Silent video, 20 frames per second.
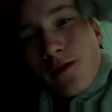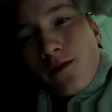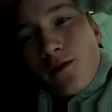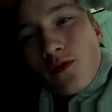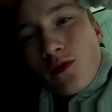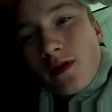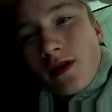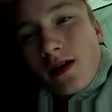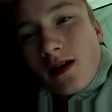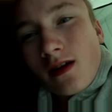
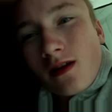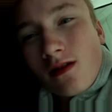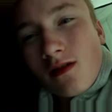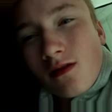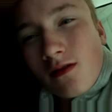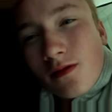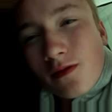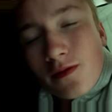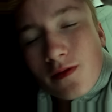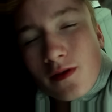three
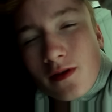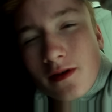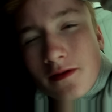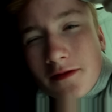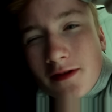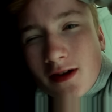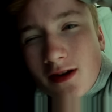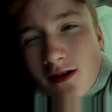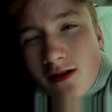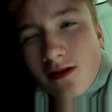o'clock,
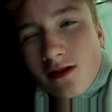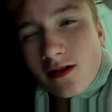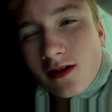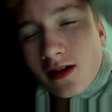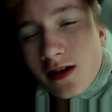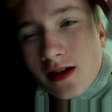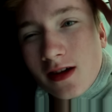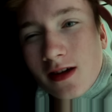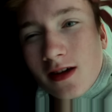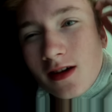five
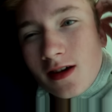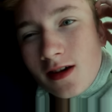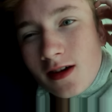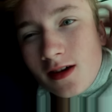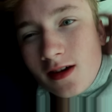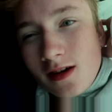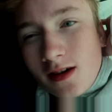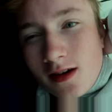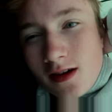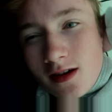o'clock.
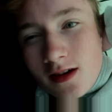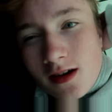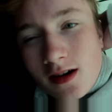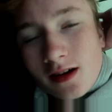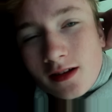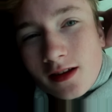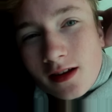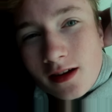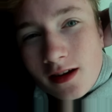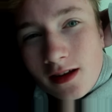
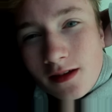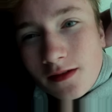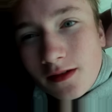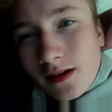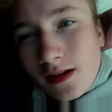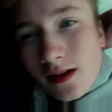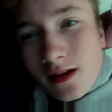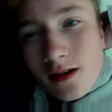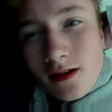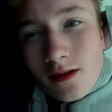I don't
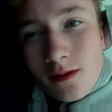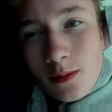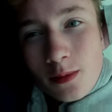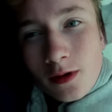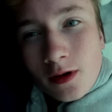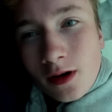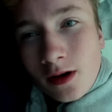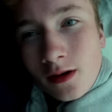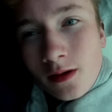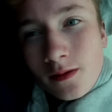even know,
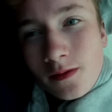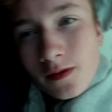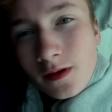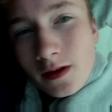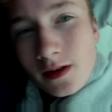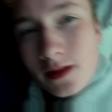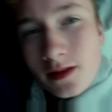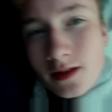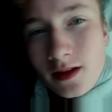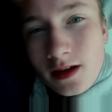but
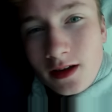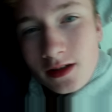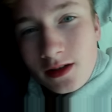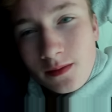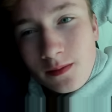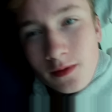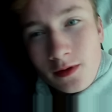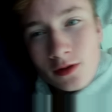hopefully today should